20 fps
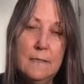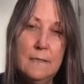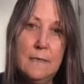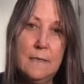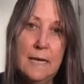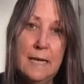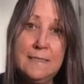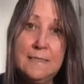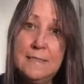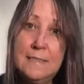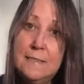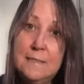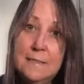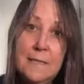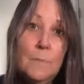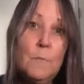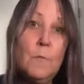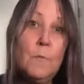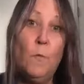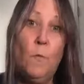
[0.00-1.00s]
And
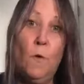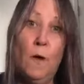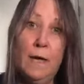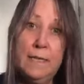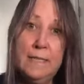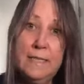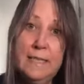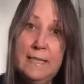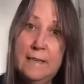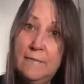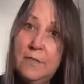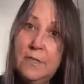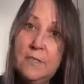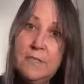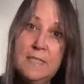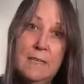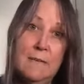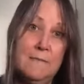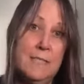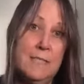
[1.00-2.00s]
number one, give
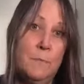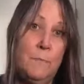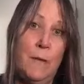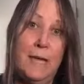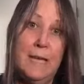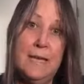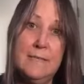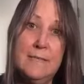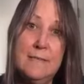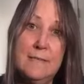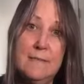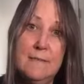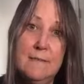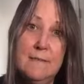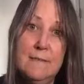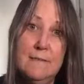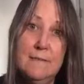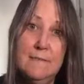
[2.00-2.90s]
yourself space